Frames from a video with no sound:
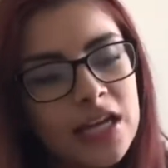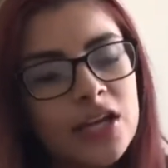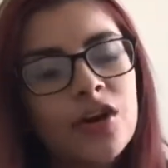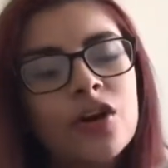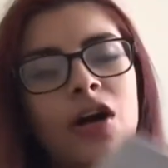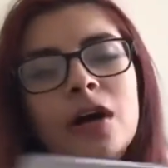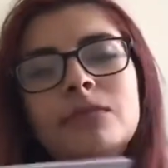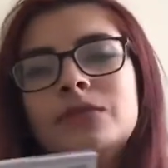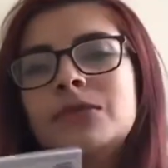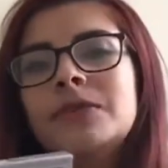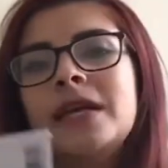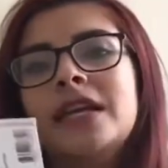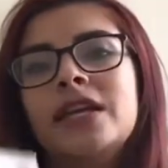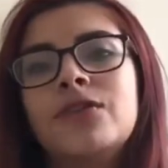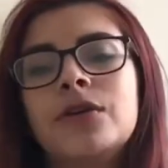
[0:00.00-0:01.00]
He'll come to
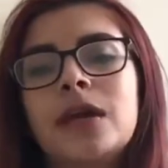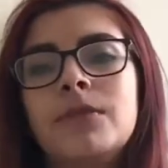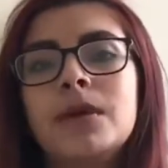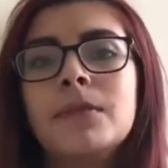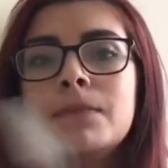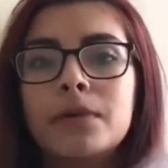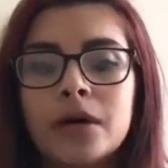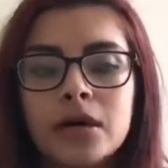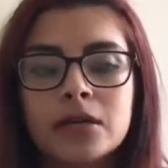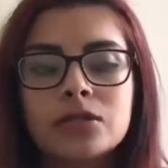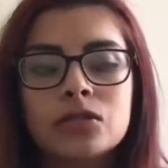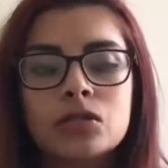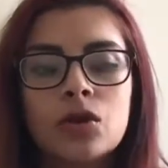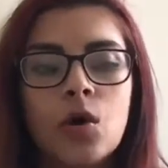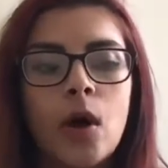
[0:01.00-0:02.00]
me and he'll give me
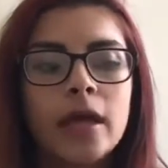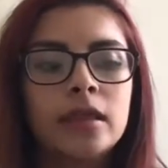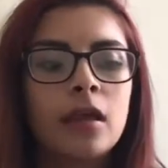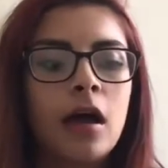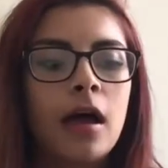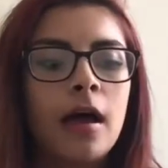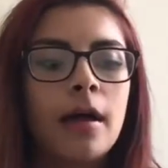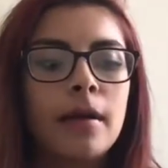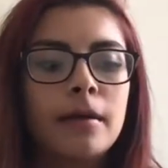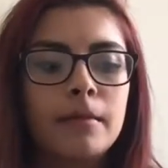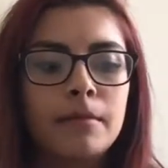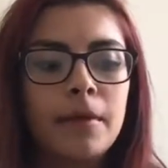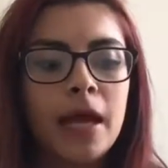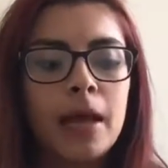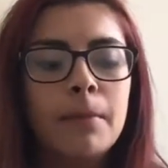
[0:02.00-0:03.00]
books, so I thought
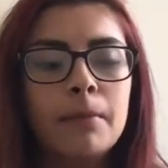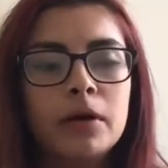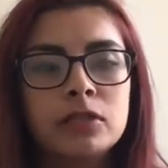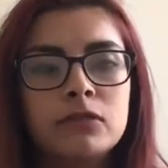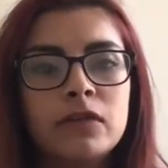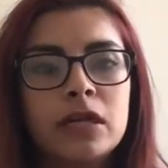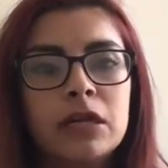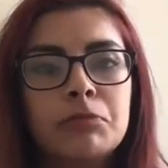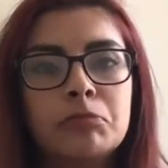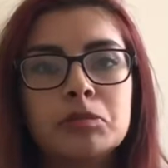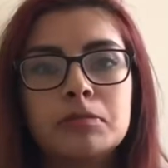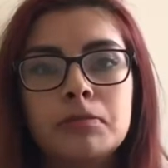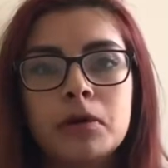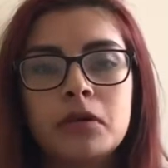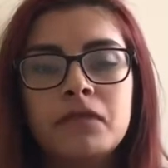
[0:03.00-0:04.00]
buying books for him
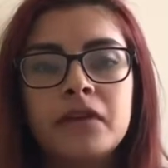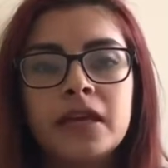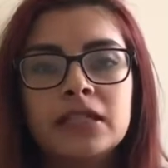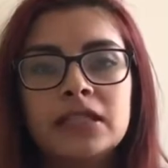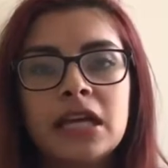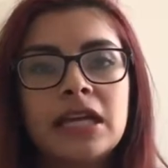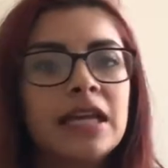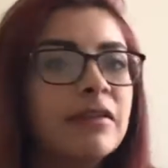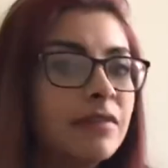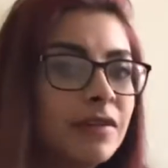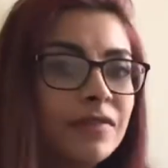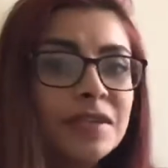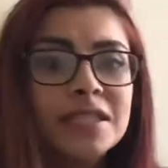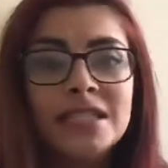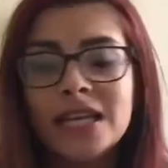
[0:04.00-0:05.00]
was perfect. And even
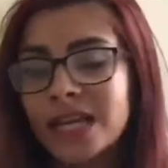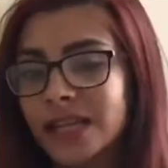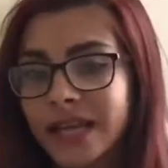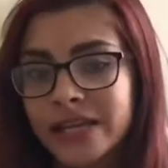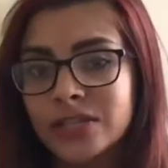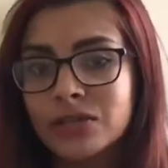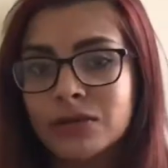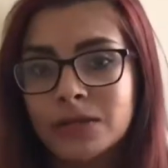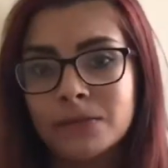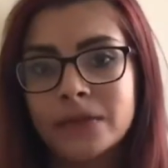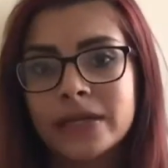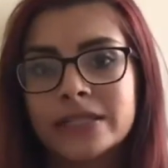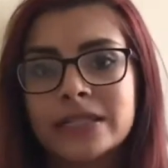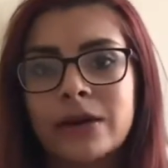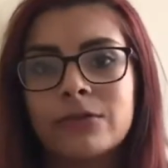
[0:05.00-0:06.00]
if he didn't like to read
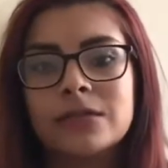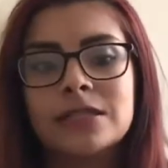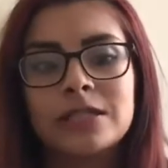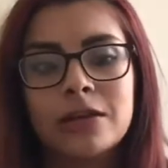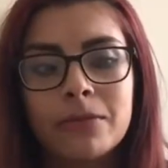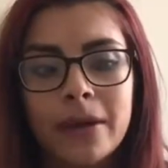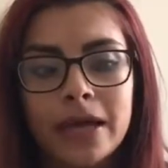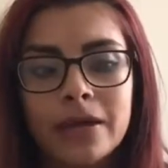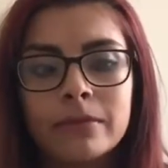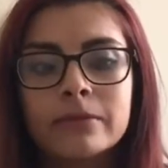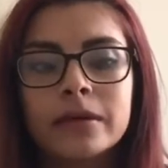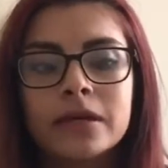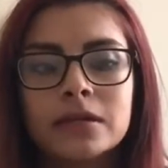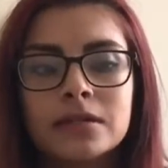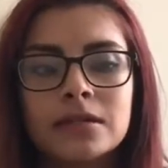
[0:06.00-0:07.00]
books, I would still buy him
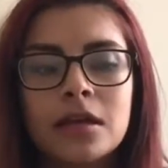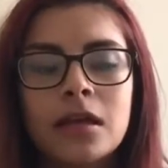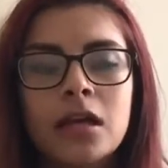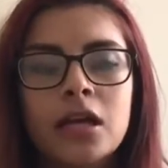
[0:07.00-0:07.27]
books